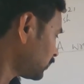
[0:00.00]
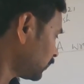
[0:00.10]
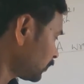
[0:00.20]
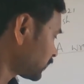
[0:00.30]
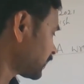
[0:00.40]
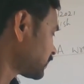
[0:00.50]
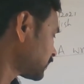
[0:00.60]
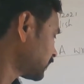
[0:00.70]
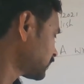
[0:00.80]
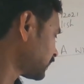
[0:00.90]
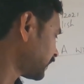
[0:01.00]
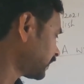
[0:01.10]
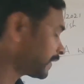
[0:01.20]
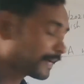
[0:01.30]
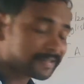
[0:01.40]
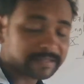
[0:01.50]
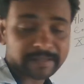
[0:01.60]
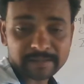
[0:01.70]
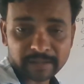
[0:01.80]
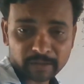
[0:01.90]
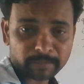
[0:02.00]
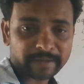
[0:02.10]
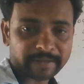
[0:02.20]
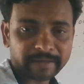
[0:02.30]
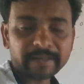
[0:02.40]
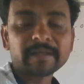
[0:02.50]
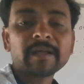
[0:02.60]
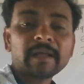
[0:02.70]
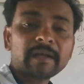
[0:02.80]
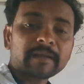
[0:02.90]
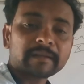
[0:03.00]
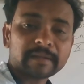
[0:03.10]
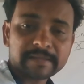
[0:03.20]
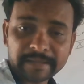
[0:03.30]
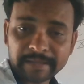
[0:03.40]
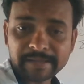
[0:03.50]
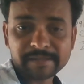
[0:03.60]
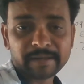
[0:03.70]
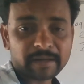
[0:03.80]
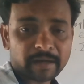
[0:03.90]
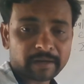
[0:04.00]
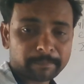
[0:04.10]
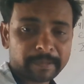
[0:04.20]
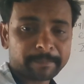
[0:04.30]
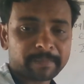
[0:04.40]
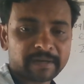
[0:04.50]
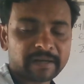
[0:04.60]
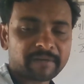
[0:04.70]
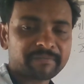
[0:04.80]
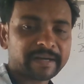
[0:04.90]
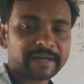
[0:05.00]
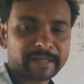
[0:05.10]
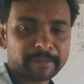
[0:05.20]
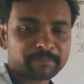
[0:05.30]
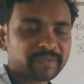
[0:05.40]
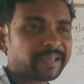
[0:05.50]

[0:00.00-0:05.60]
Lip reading: useless things and needless things, automatically the citizen or people laughed at him.